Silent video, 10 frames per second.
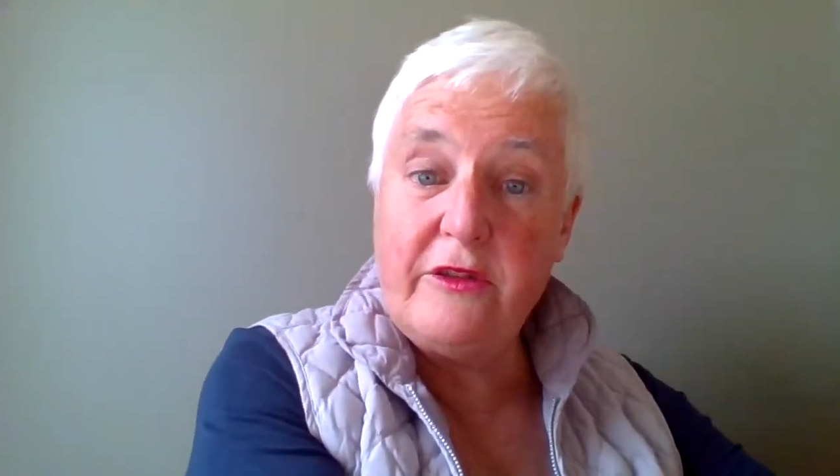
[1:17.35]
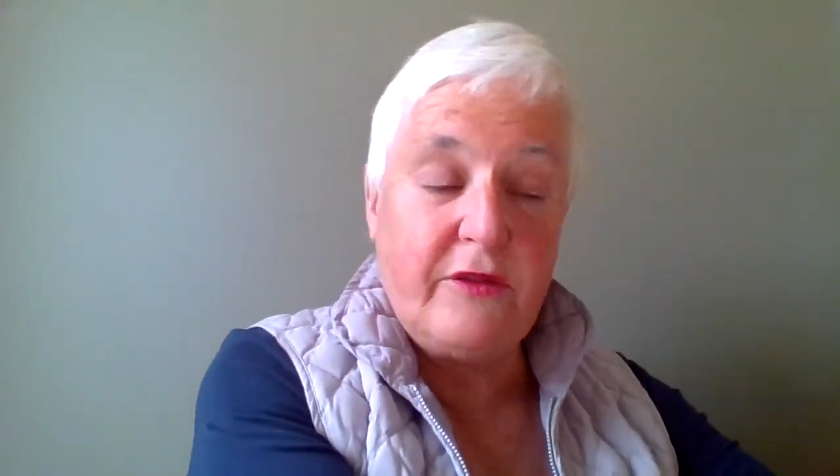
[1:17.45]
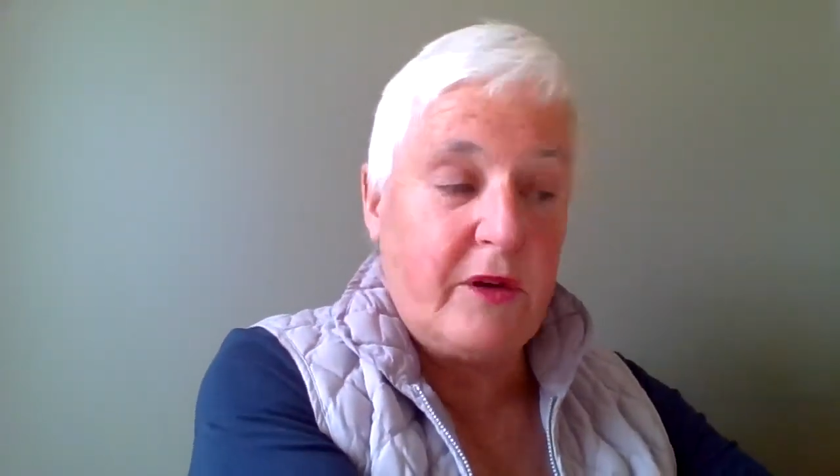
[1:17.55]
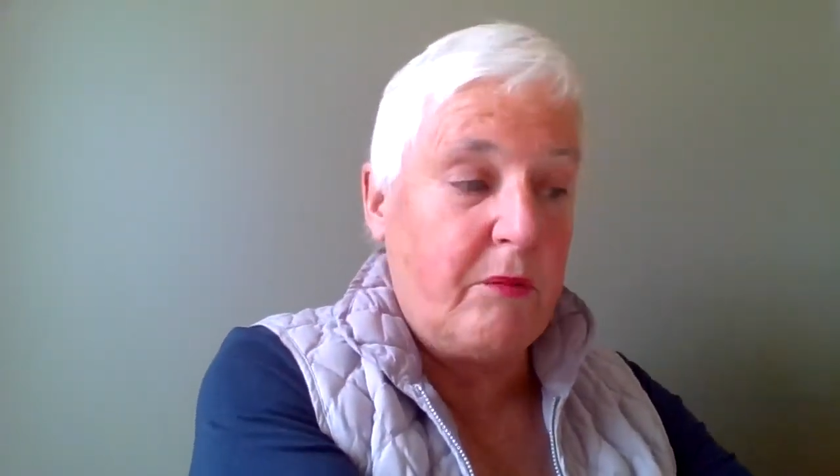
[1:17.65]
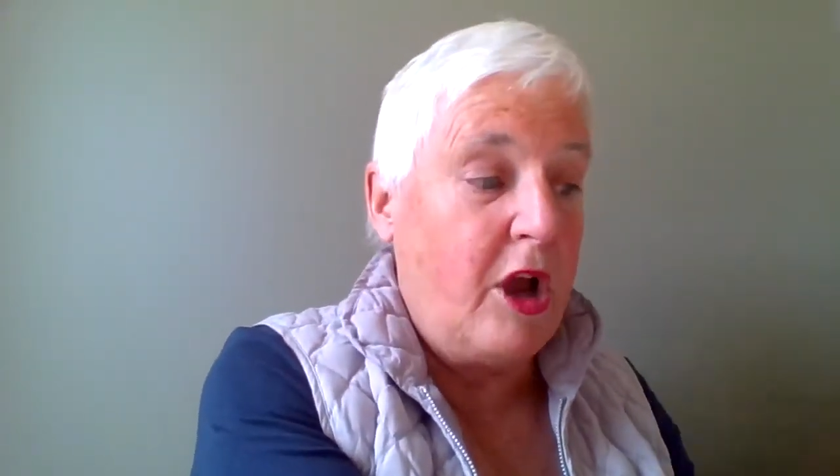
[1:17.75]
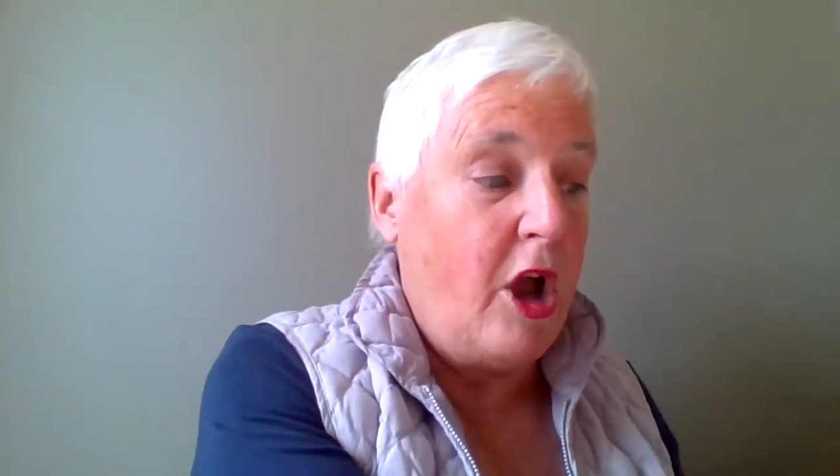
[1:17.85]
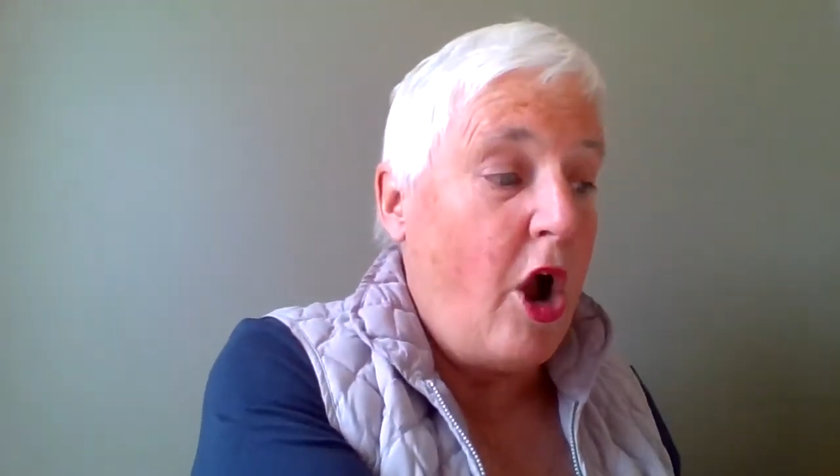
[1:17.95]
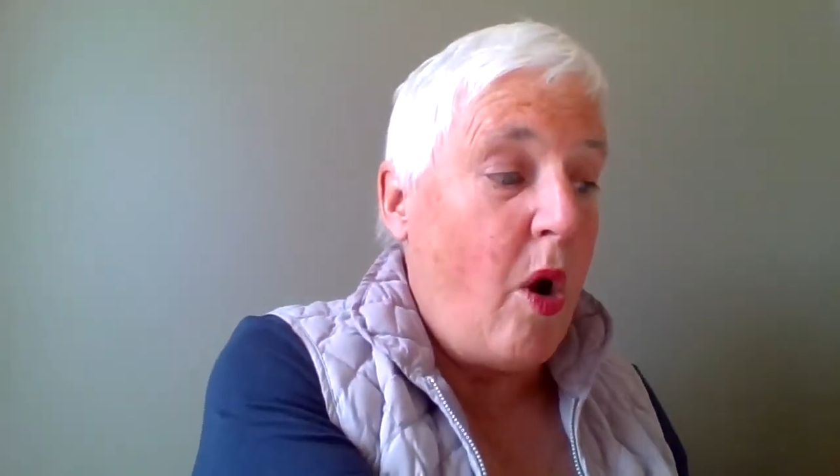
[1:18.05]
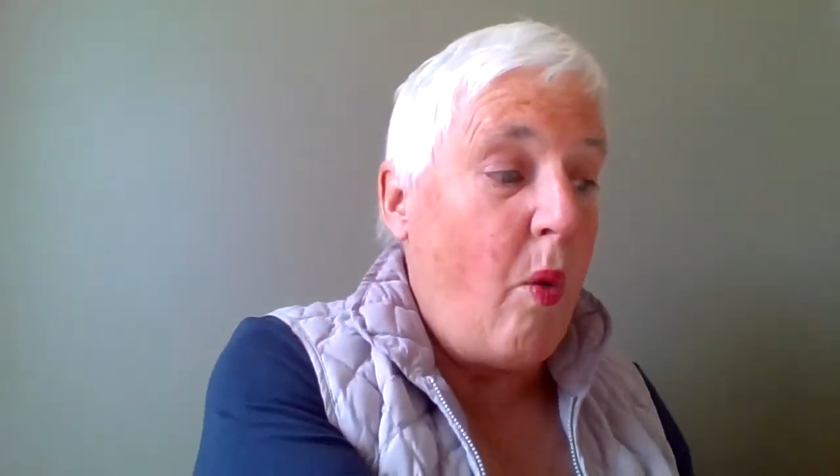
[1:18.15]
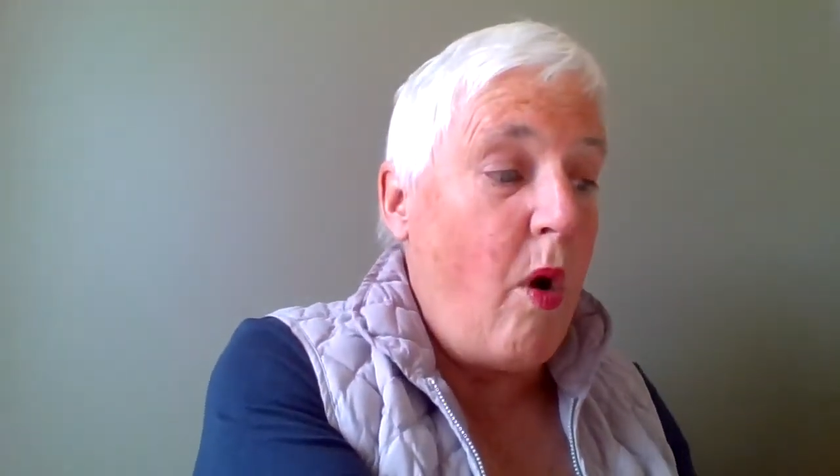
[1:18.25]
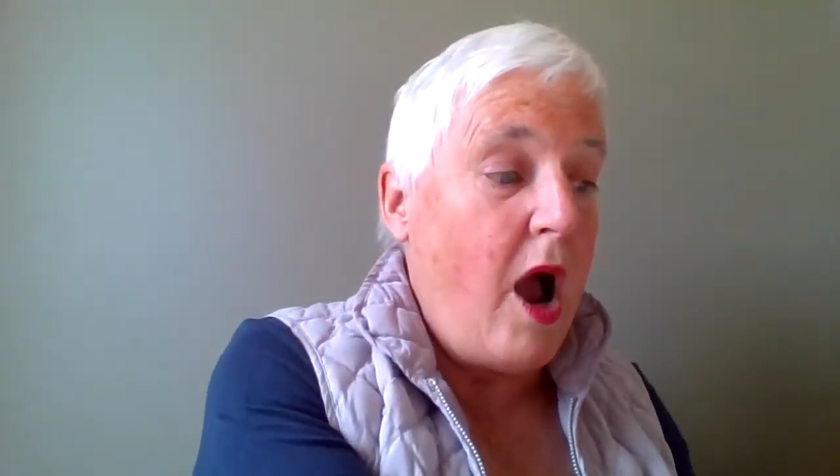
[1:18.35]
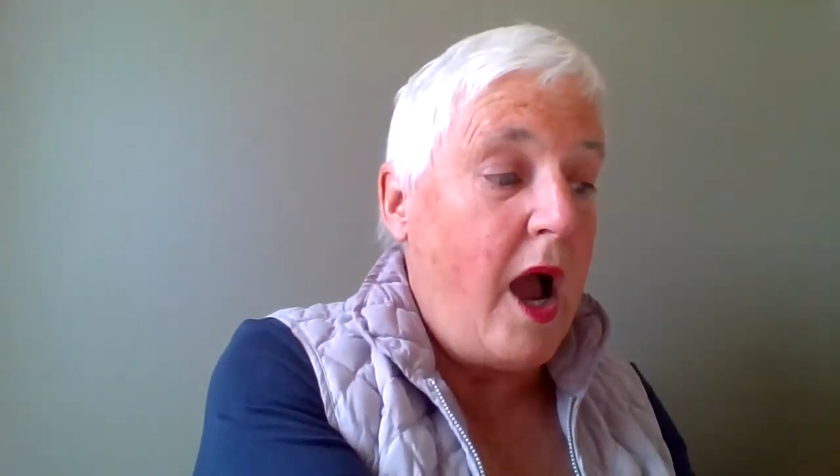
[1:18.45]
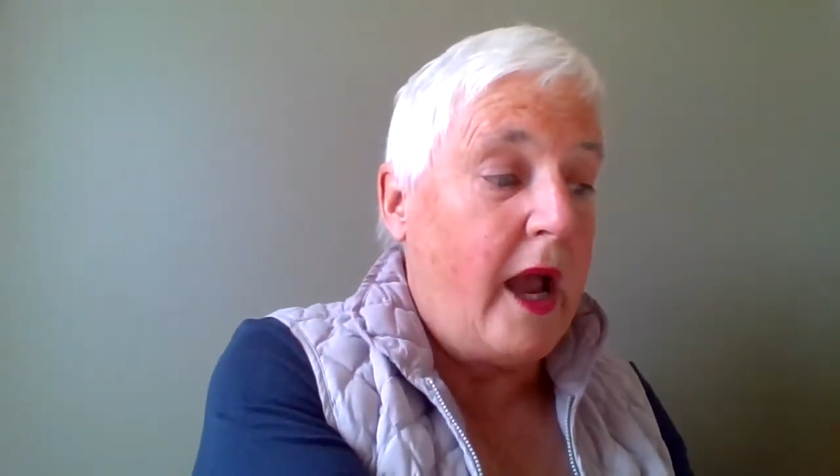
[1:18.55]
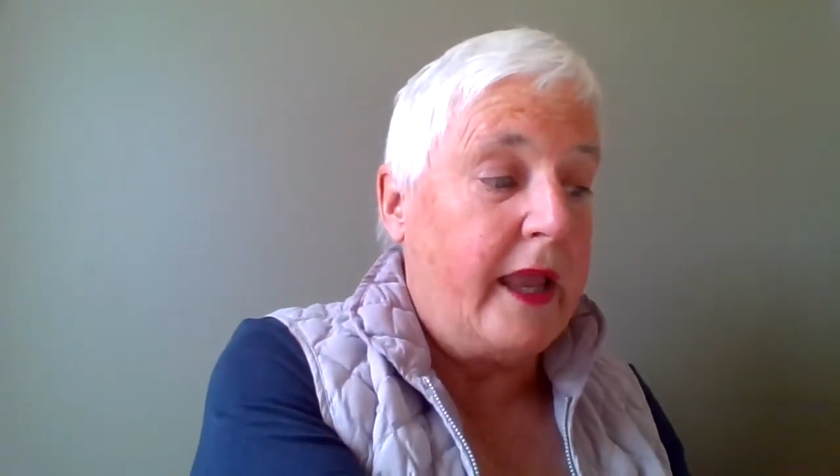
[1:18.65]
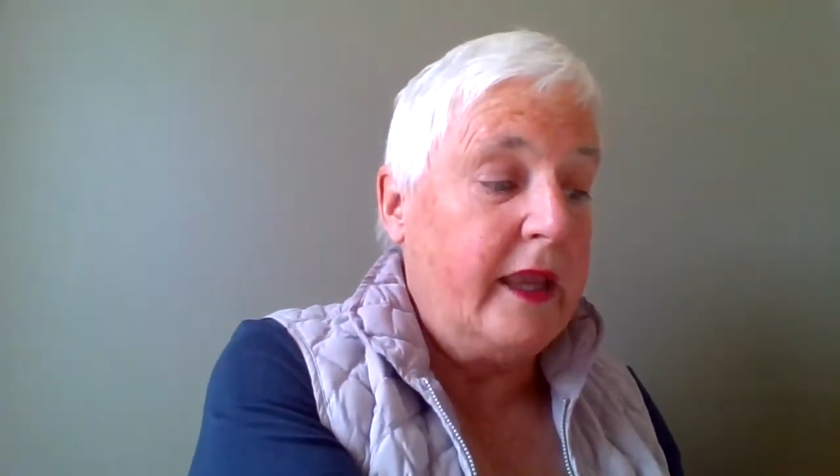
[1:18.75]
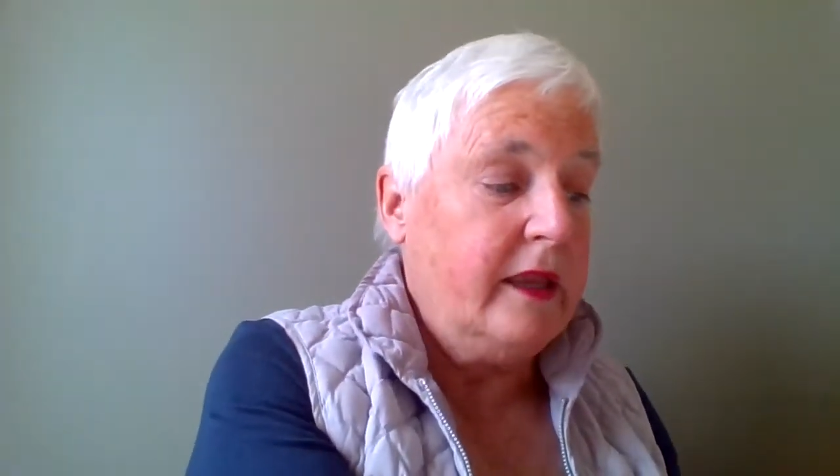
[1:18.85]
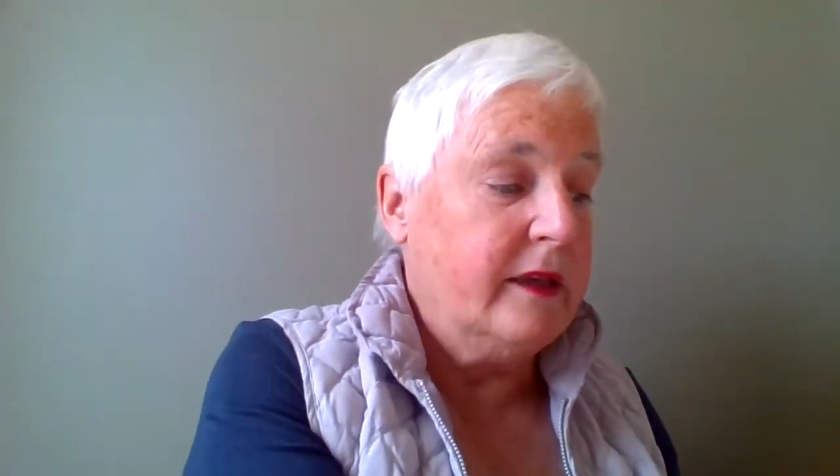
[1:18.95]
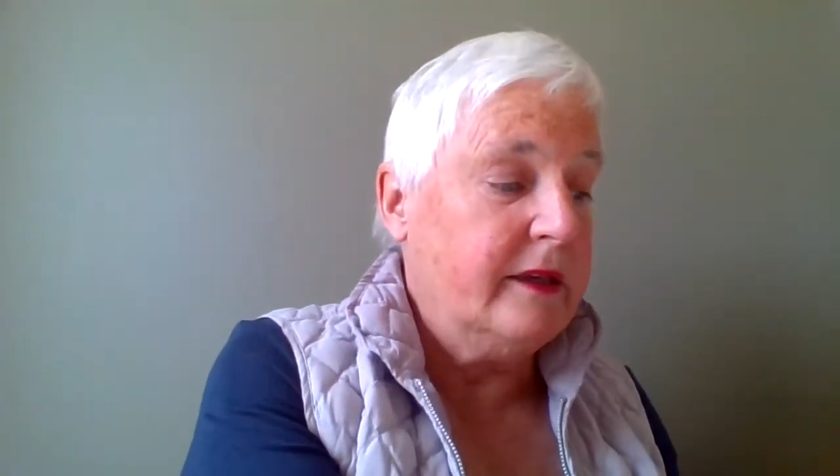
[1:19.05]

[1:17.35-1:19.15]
from Why,